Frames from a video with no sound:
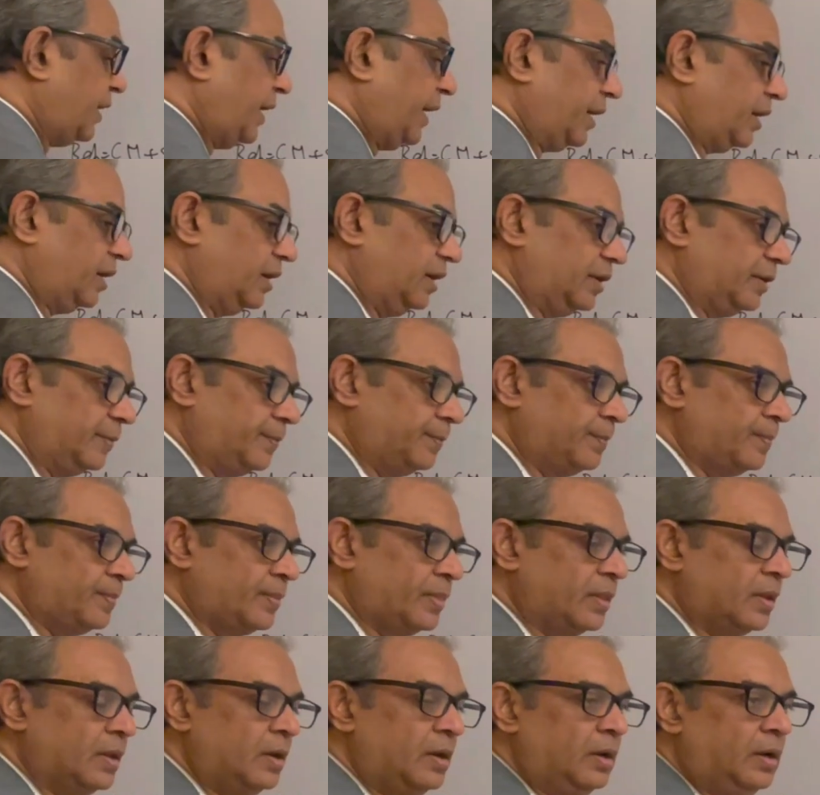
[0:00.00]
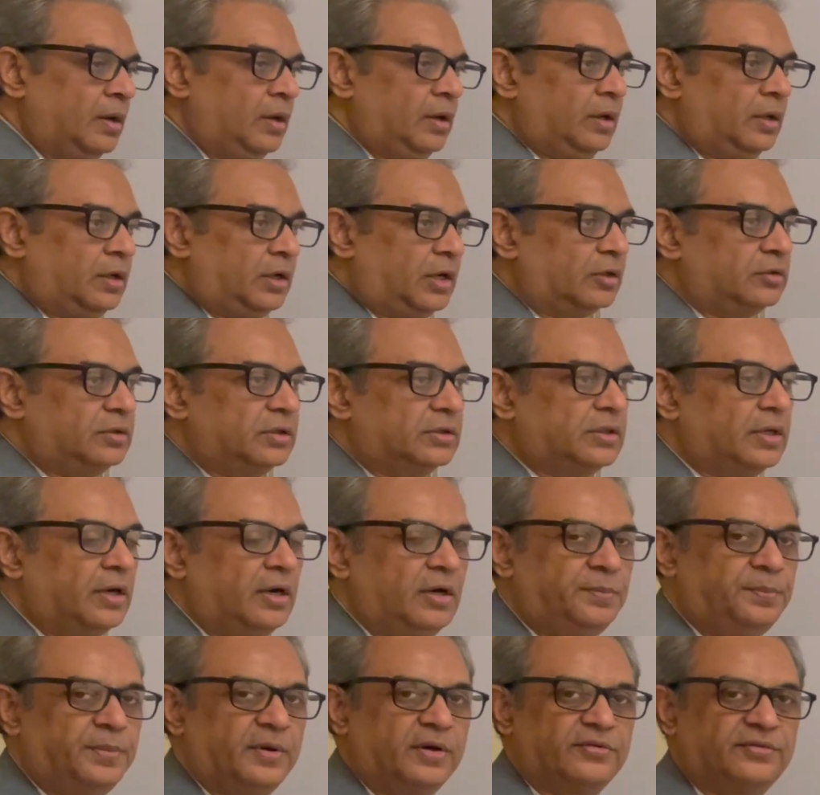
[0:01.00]
anger. Now the
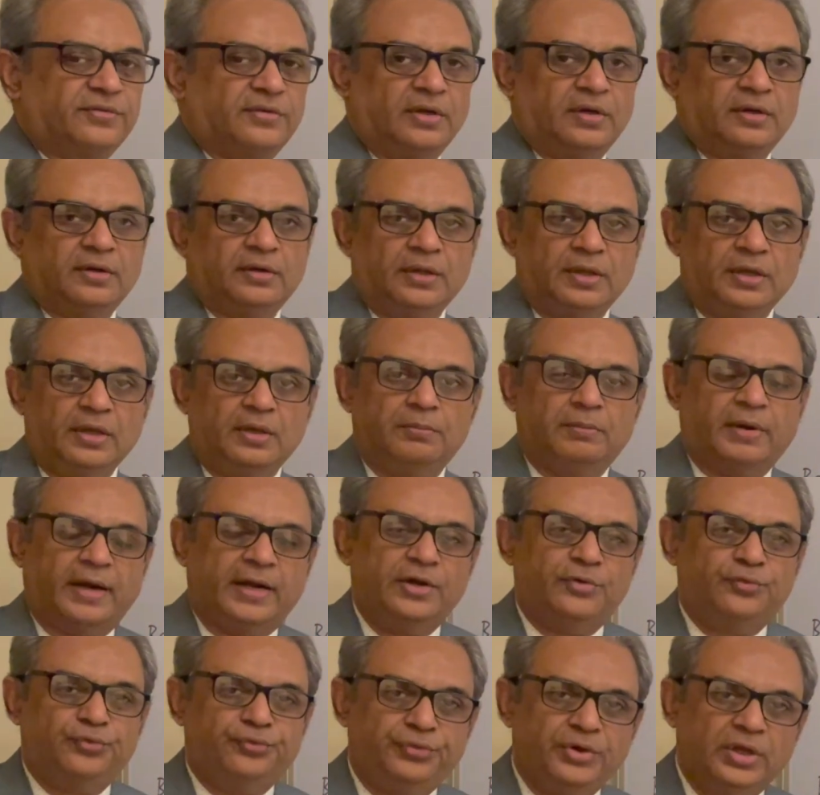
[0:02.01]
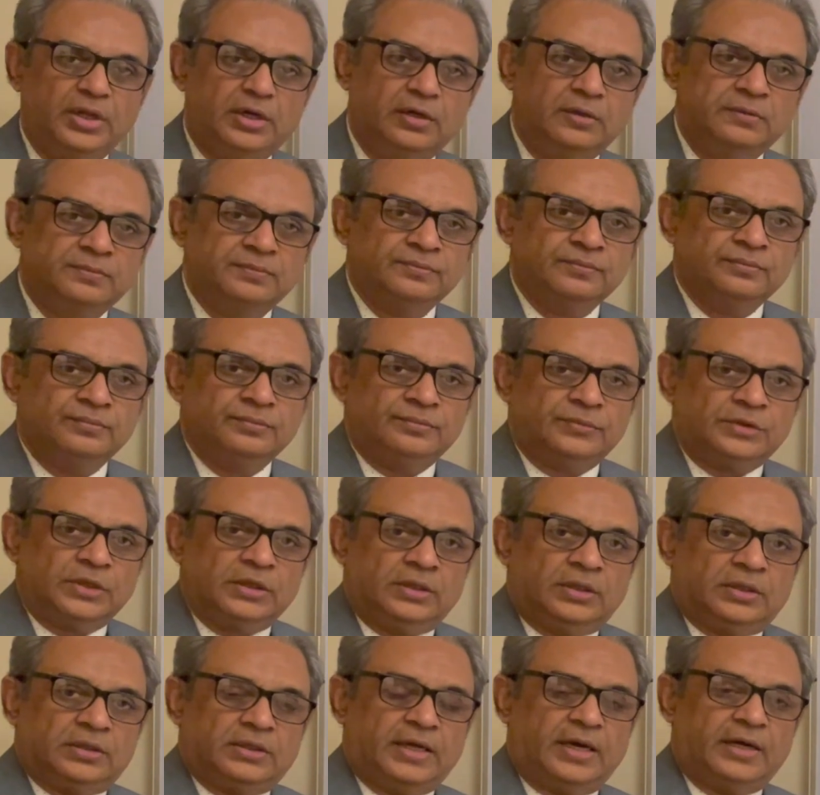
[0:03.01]
third person, he might feel
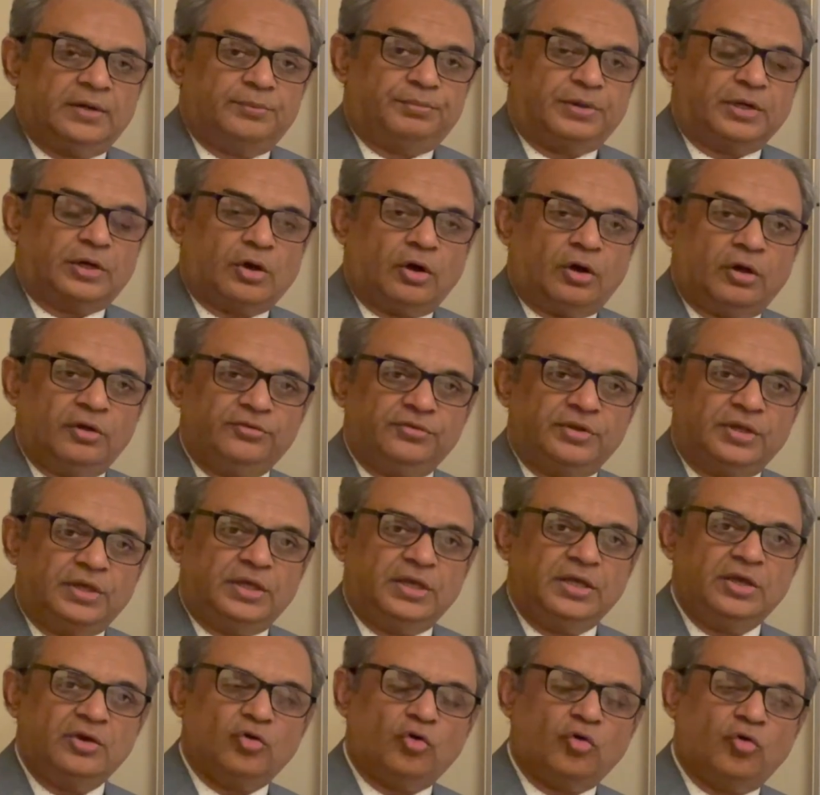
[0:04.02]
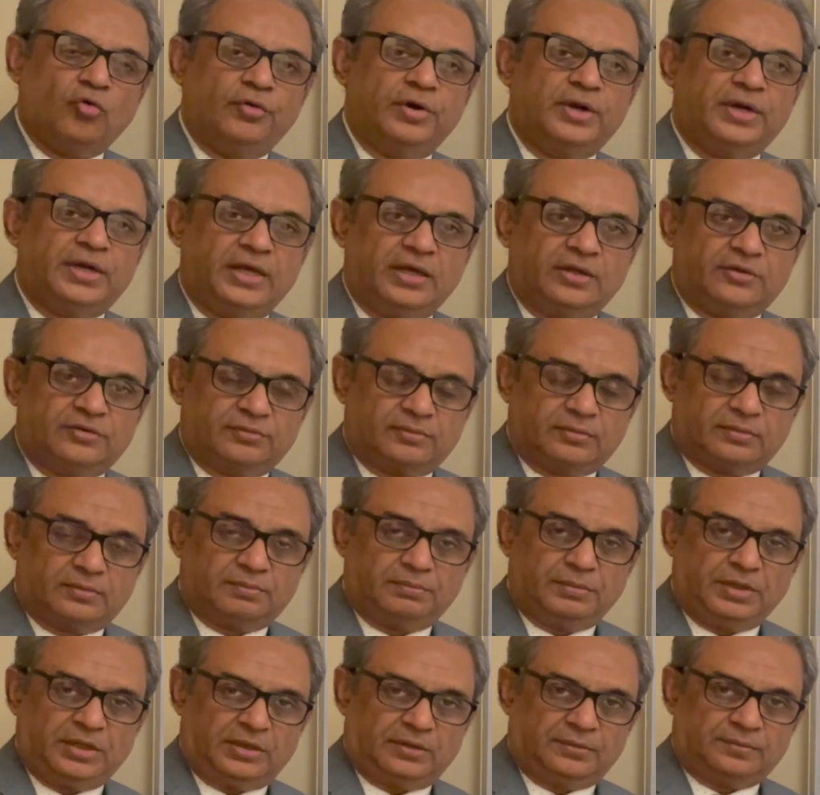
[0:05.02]
that because he overtake
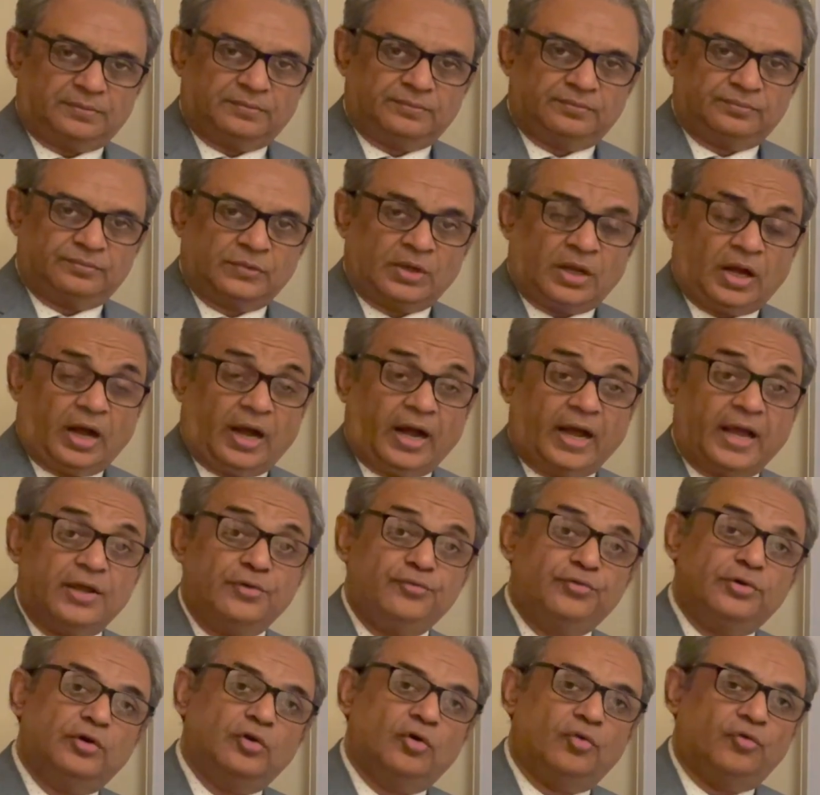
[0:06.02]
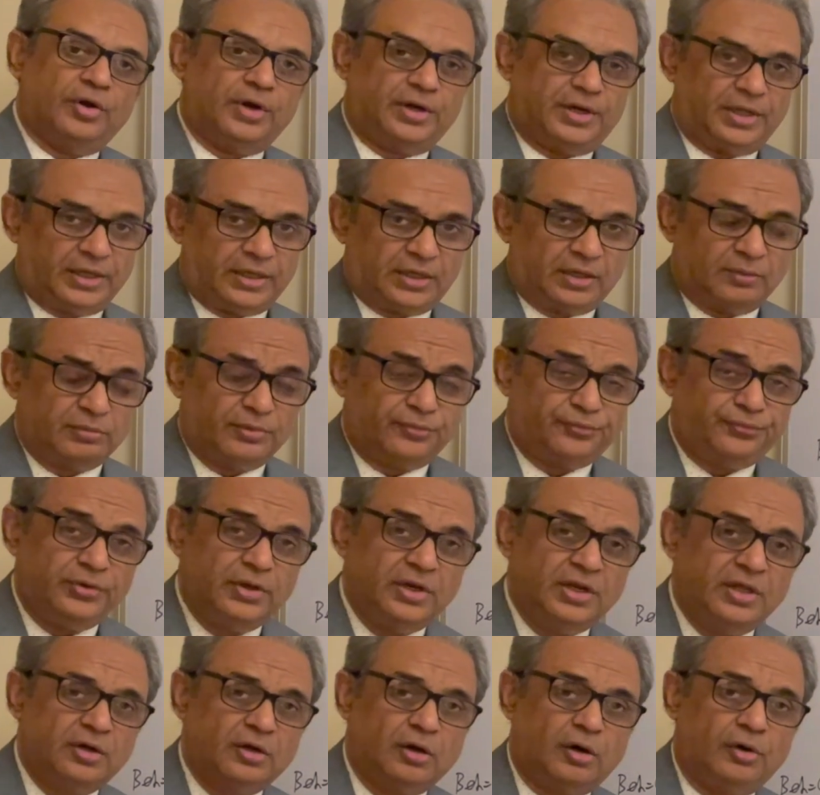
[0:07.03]
me, I will overtake him, a
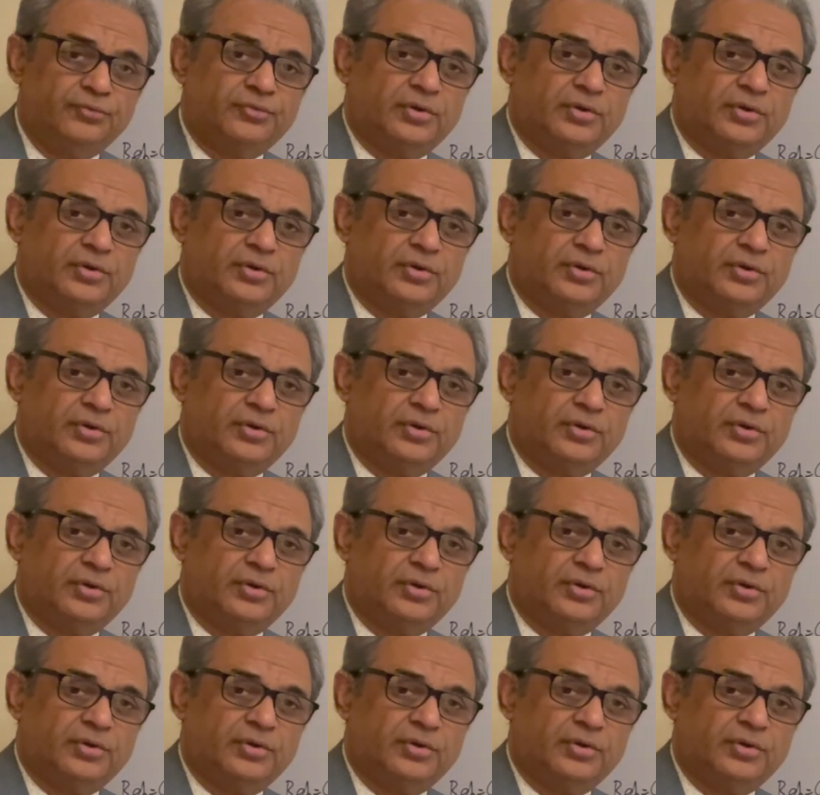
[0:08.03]
feeling of